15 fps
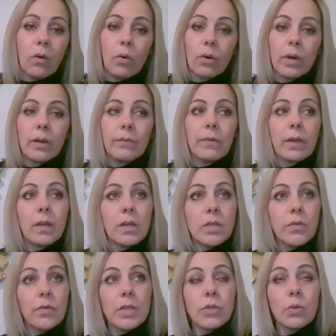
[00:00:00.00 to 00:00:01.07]
or if an
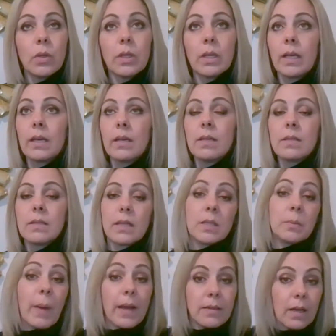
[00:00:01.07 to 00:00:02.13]
individual is
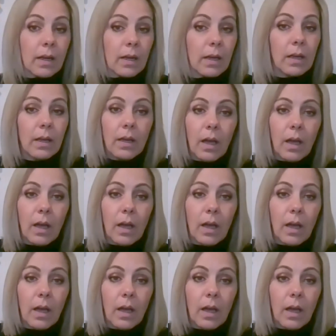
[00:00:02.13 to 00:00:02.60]
expecting,